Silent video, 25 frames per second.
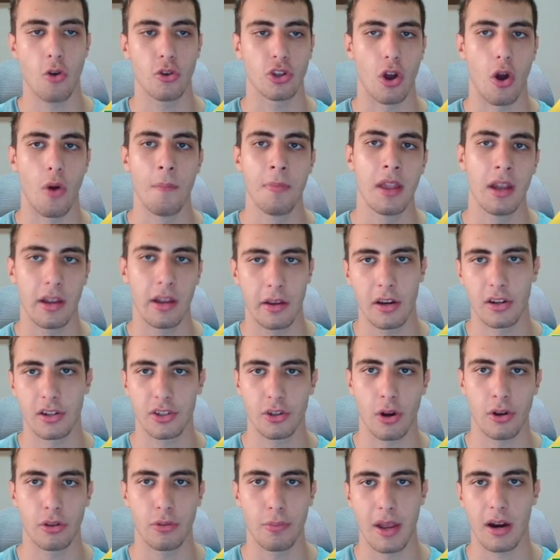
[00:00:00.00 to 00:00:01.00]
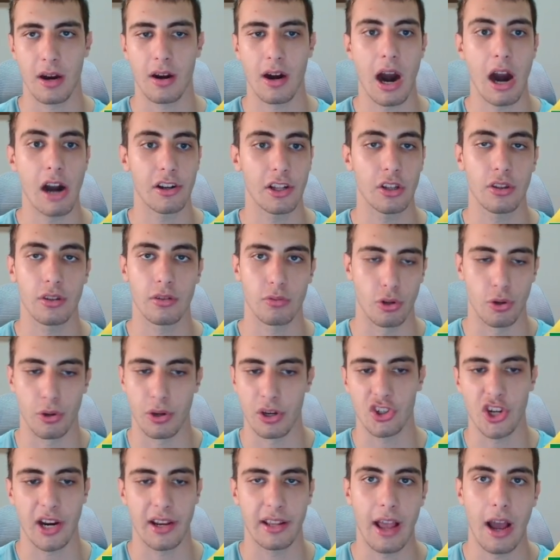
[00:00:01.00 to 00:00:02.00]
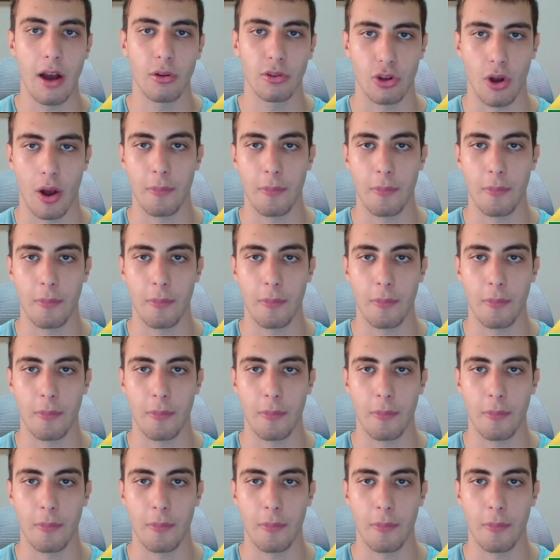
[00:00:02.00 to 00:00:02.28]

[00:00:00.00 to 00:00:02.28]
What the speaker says: So here's going to be a card so you can check it out.